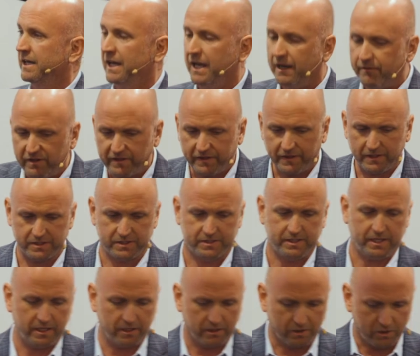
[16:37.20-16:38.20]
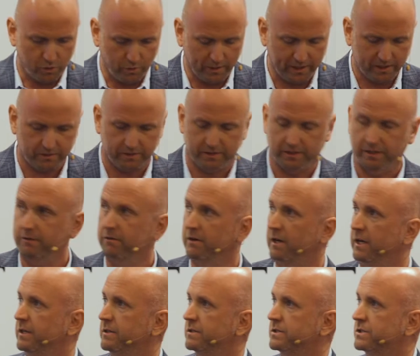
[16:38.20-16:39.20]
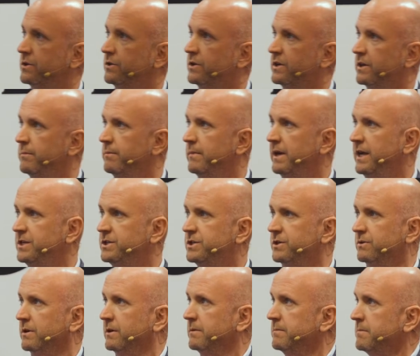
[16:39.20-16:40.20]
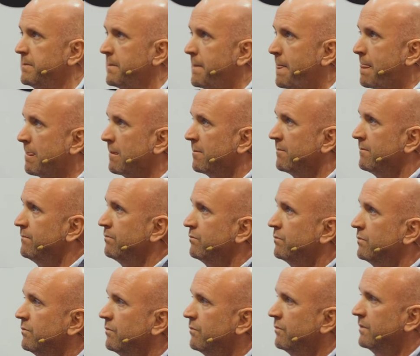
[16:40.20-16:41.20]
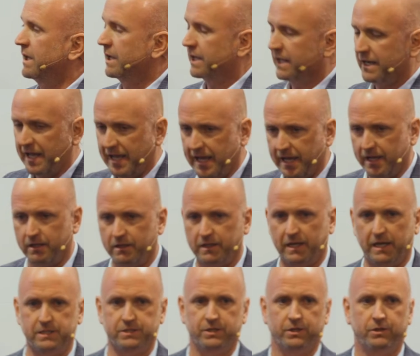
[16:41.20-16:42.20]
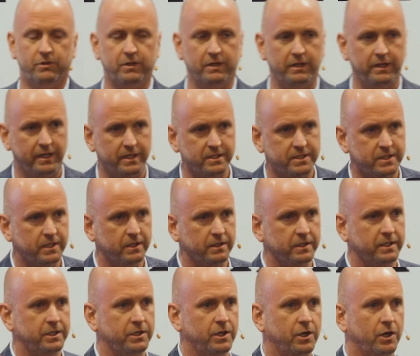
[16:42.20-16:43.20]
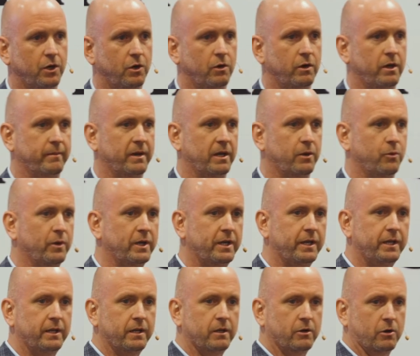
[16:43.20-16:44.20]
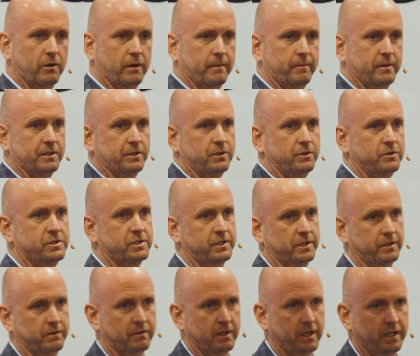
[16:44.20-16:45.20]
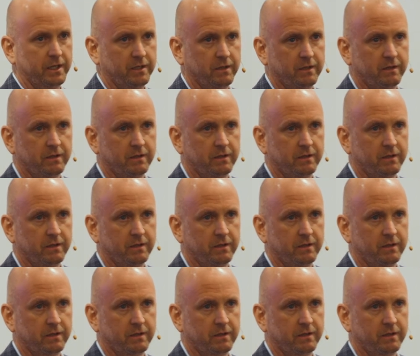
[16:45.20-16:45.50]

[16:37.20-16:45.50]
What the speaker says: Everything's there quickly, right? So you can measure it. You can analyze it. You can instantly know, am I winning or am I losing, right?